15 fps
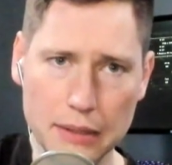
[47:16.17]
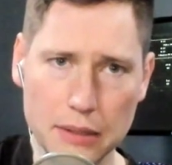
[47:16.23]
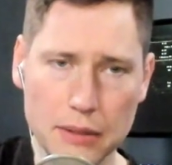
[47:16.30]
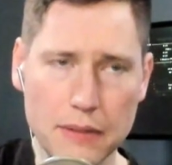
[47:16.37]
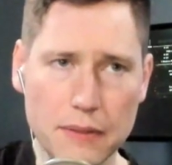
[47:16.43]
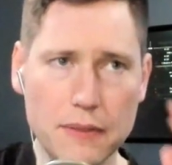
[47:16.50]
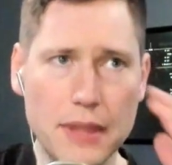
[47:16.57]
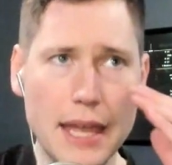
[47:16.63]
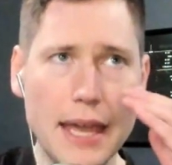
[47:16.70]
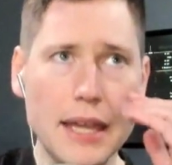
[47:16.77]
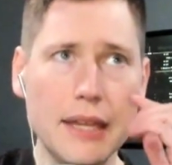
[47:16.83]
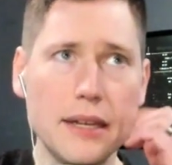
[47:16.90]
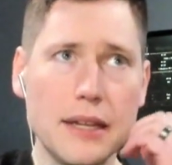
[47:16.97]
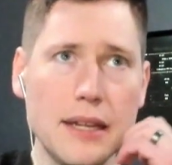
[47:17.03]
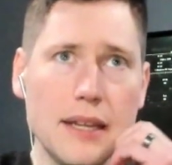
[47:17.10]
mm-hmm.
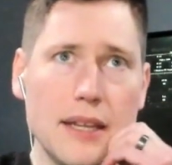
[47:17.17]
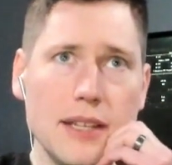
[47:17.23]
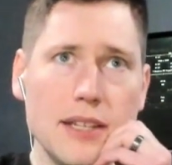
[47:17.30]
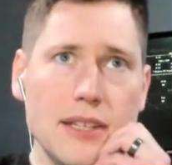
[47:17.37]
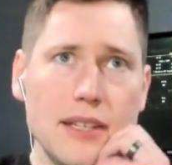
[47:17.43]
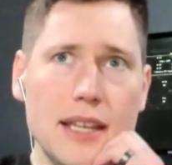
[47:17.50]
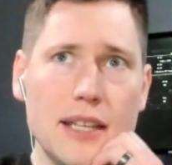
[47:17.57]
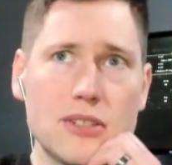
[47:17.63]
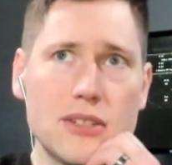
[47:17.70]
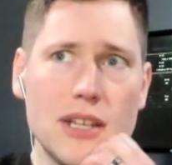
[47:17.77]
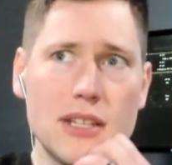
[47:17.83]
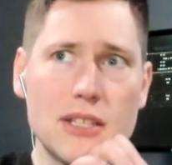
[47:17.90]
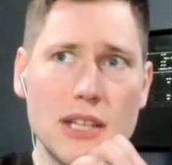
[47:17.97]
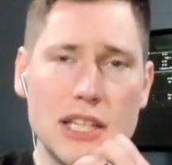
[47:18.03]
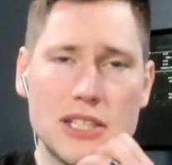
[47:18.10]
that it's
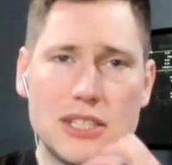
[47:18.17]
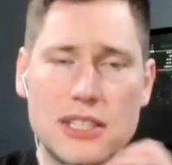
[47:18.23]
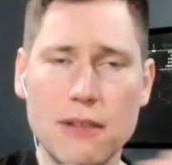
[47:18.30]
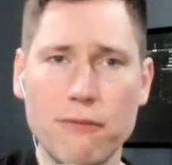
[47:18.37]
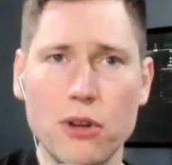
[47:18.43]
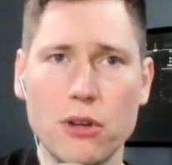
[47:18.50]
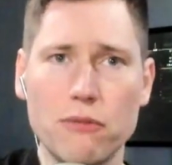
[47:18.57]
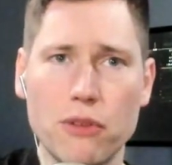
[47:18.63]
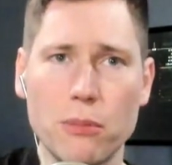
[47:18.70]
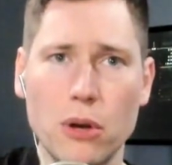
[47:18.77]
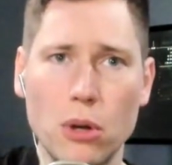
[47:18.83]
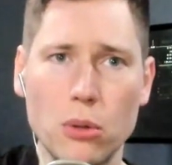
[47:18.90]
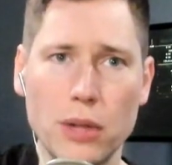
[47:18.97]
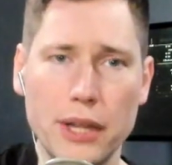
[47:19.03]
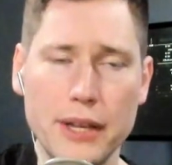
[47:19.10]
it's it's different from
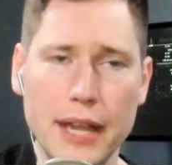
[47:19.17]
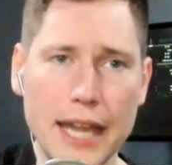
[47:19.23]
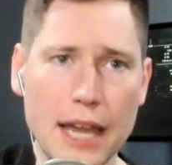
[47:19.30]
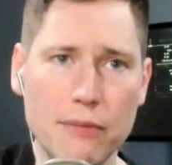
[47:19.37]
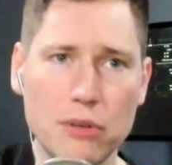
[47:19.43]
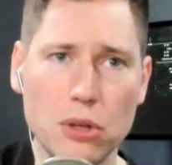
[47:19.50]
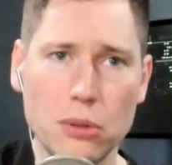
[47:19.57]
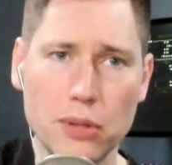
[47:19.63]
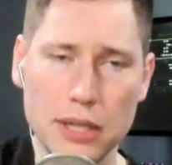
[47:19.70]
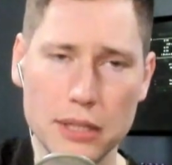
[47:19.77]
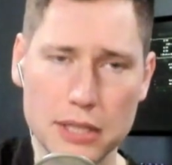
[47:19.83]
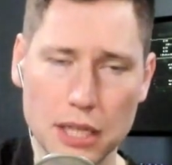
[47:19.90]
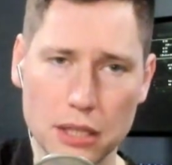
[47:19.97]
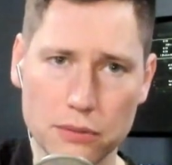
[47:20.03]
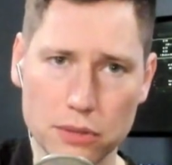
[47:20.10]
OLED, and I have an OLED
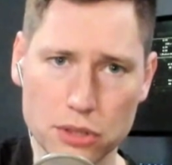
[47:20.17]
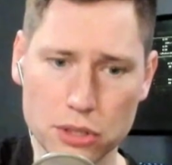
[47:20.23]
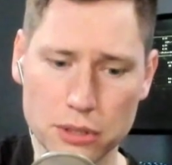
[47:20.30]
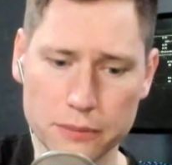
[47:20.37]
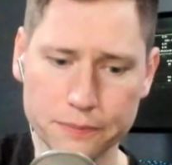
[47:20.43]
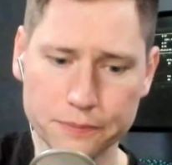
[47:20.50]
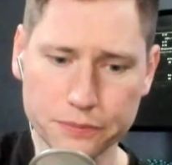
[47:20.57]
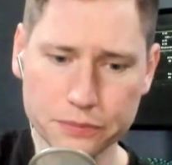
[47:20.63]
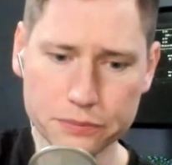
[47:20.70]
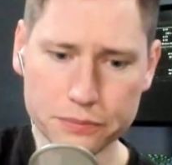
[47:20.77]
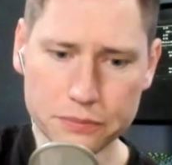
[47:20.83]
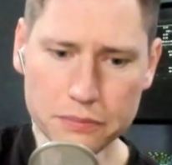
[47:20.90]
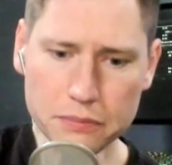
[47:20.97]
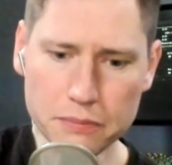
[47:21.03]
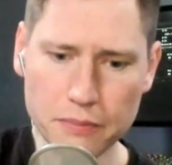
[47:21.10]
television,
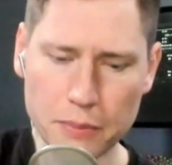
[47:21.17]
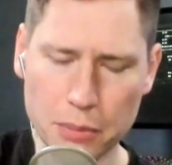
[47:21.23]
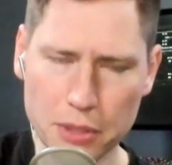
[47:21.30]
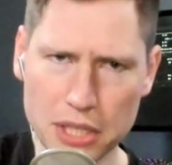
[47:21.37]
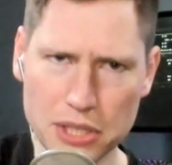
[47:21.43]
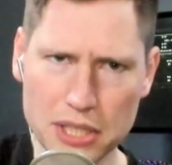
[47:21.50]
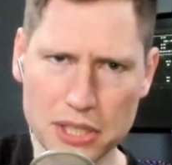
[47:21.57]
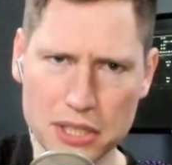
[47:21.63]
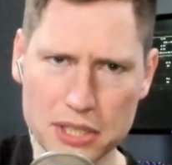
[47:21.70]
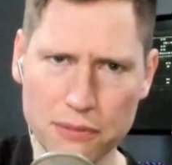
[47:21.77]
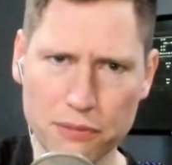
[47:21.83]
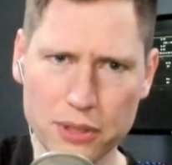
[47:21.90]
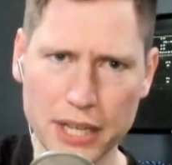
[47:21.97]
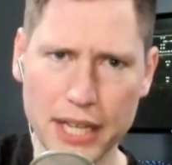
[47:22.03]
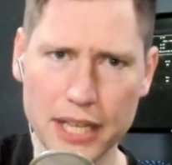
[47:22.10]
right? But it's it's a
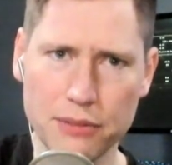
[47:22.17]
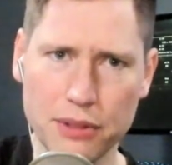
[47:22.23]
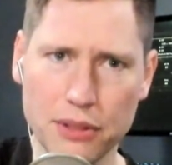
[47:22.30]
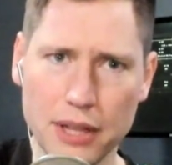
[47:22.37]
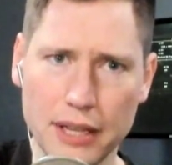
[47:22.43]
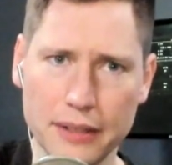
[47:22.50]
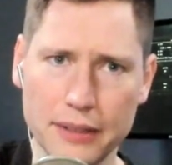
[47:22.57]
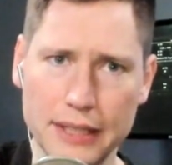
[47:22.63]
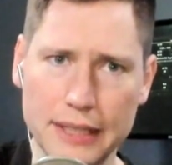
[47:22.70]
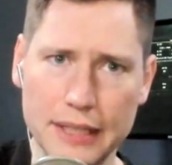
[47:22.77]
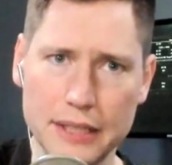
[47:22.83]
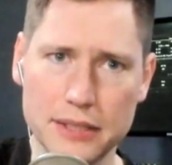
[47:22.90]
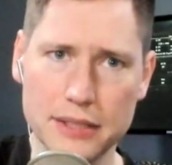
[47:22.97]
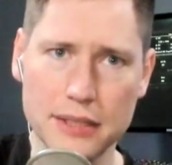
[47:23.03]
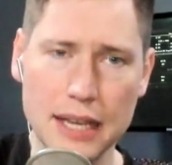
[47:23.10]
different kind of a thing. Like
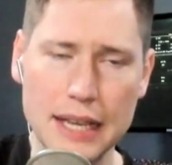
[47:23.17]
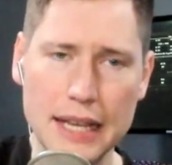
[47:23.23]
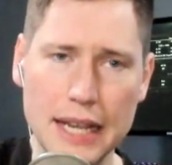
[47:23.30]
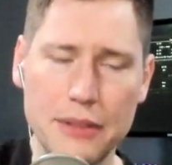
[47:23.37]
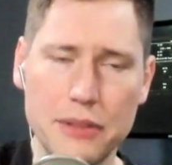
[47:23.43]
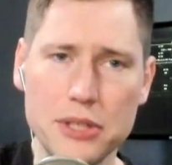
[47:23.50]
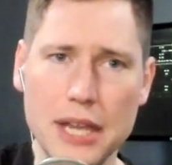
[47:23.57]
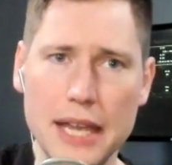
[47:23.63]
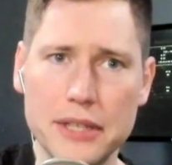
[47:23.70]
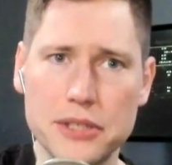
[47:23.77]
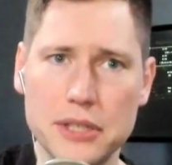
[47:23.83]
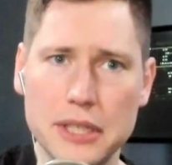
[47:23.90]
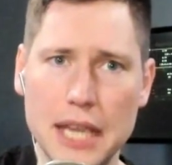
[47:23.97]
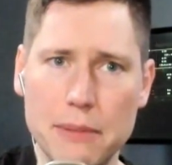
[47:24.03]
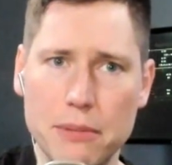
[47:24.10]
it's and this
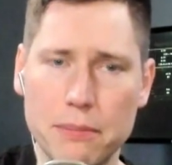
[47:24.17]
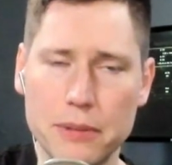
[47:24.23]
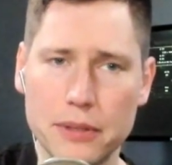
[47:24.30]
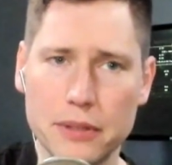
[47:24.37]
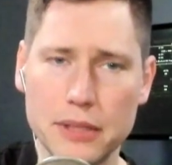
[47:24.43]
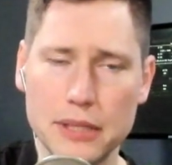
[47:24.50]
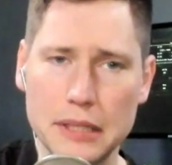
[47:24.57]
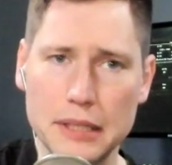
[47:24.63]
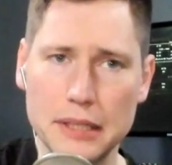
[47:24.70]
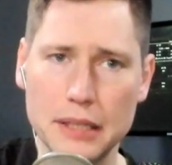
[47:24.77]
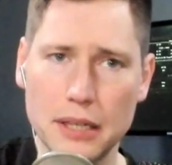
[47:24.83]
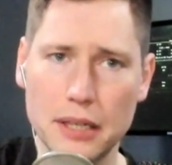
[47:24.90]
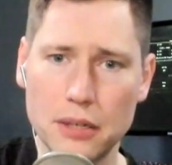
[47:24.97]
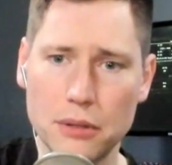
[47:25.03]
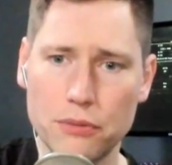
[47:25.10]
has the capability
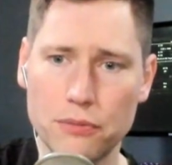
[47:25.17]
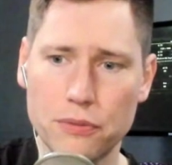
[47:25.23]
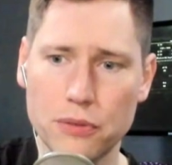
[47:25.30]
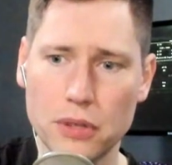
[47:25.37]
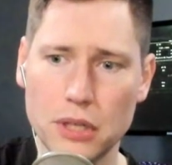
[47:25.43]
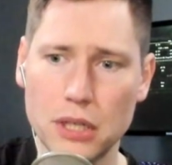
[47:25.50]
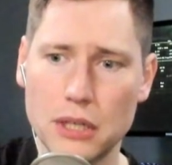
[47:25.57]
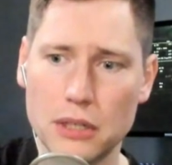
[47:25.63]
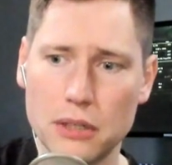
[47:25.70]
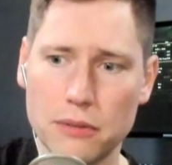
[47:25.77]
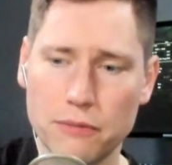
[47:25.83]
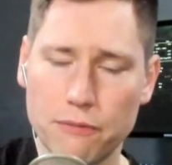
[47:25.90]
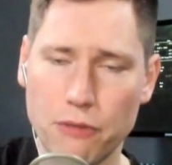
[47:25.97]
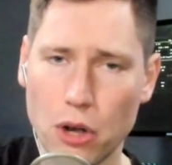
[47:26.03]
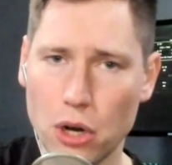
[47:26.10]
of
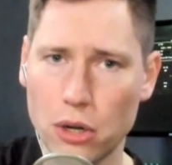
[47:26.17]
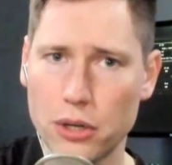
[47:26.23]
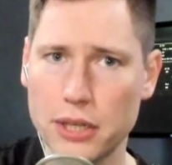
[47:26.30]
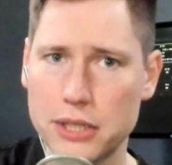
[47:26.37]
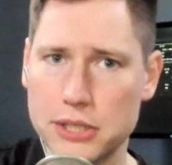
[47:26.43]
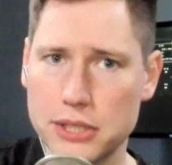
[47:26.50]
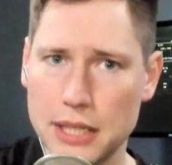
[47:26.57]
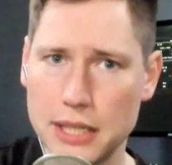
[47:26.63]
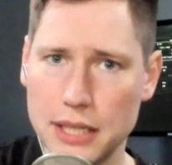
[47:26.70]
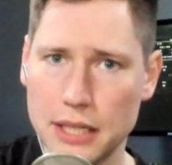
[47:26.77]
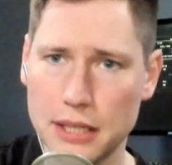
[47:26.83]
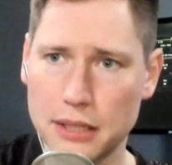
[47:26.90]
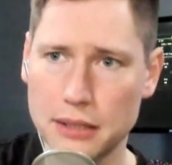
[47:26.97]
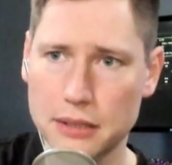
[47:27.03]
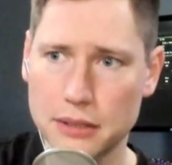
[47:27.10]
far
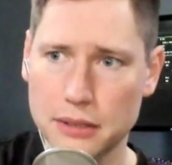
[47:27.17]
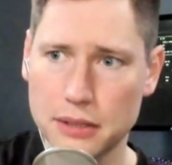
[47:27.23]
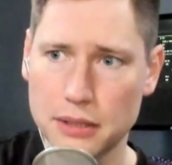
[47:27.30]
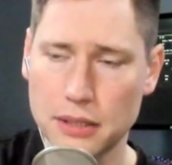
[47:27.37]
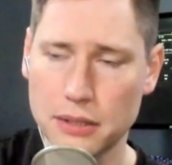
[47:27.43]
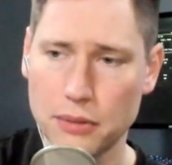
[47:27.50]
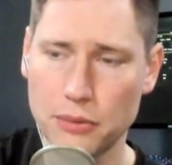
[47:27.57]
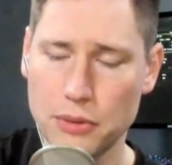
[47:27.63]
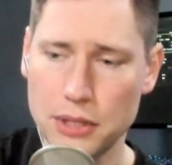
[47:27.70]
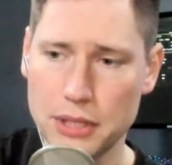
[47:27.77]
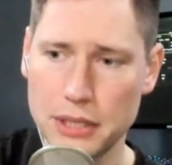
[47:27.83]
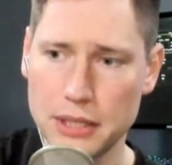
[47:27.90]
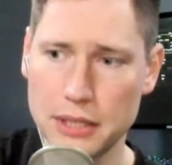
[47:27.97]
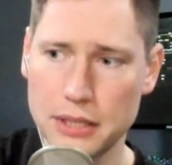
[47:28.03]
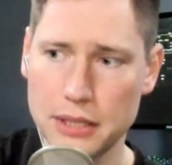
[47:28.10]
exceeding
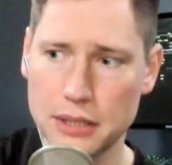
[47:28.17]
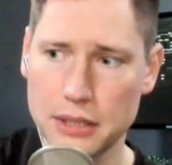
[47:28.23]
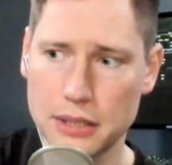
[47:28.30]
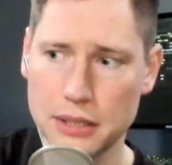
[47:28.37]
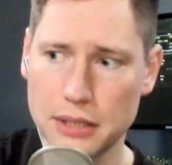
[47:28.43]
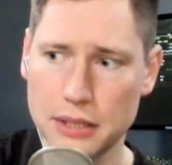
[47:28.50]
the